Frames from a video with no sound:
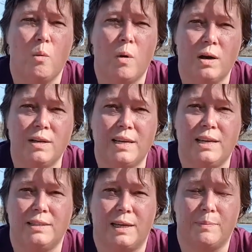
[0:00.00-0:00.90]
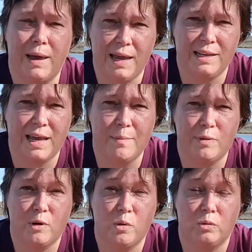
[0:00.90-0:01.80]
One is a paid
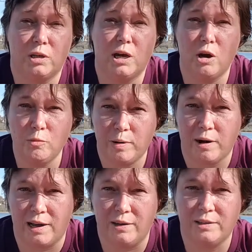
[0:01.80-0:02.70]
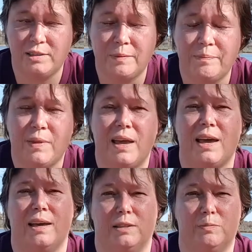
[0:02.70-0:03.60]
app called CoPilot,
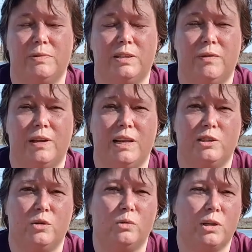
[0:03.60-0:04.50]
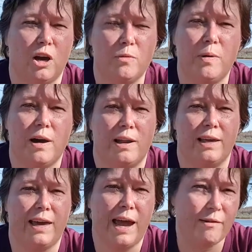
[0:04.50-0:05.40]
and specifically it's called
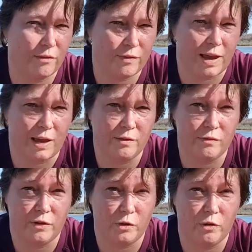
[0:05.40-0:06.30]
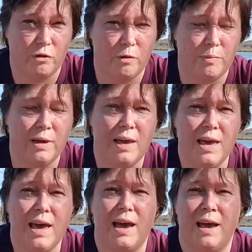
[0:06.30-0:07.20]
CoPilot Caravan for Europe,
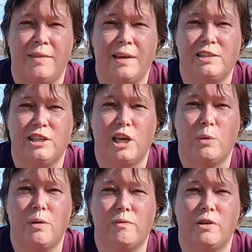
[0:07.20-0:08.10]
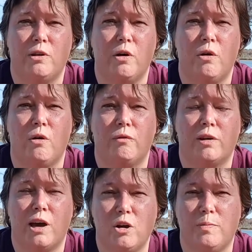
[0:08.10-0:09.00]
and that's the equivalent
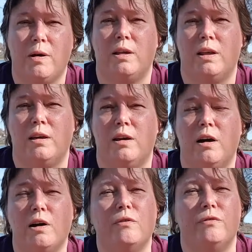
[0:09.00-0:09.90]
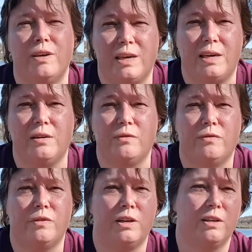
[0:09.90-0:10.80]
of CoPilot RV
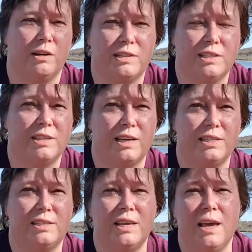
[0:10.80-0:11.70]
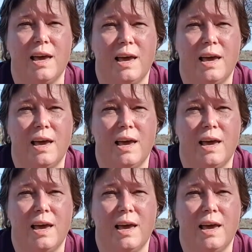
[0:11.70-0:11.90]
for the United States.